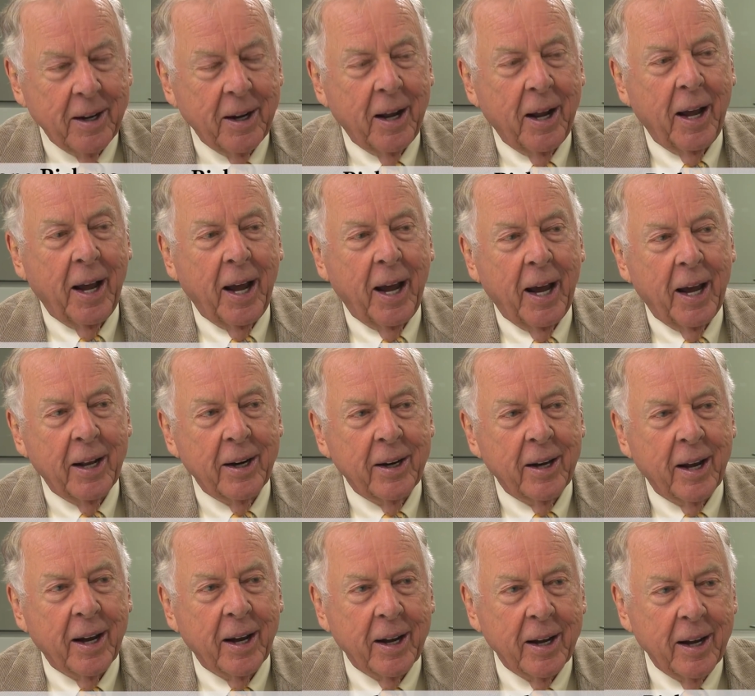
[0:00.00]
and
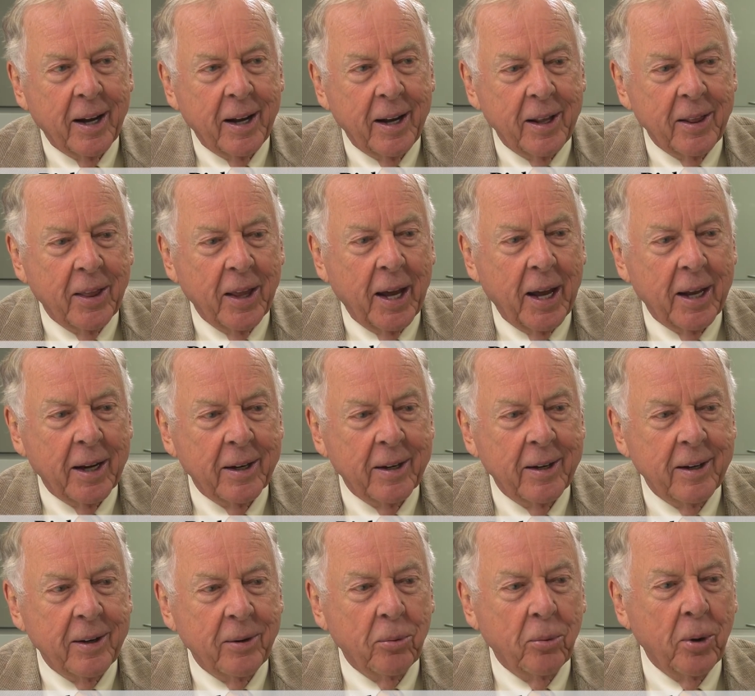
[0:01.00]
that
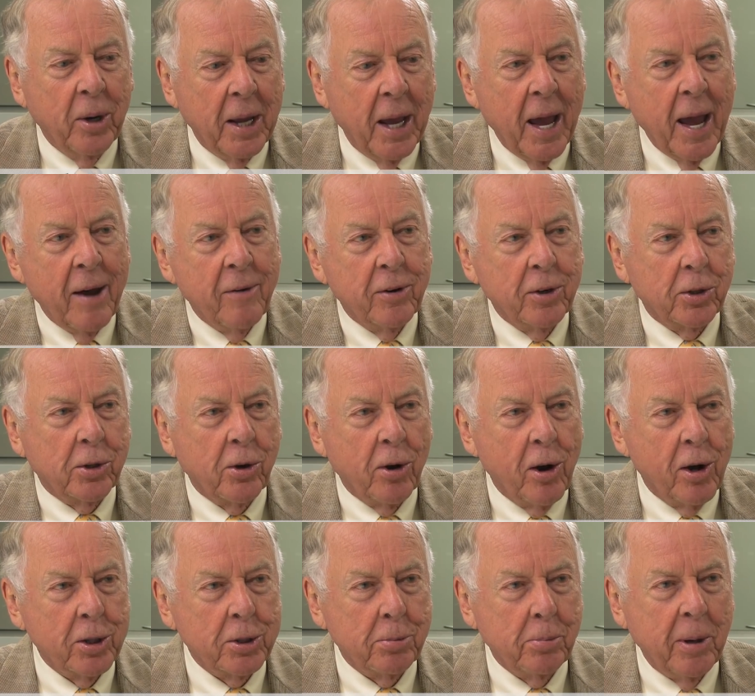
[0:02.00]
we haven't
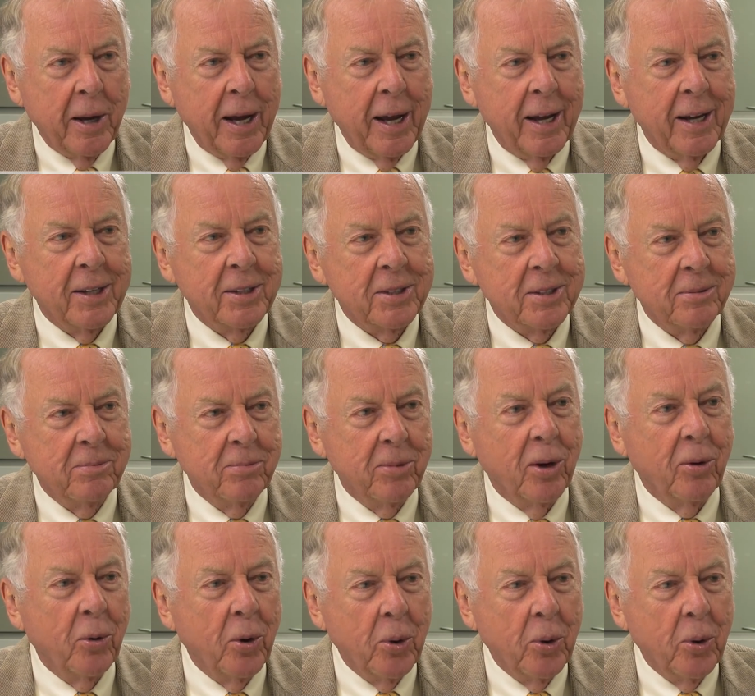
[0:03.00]
crossed paths, but we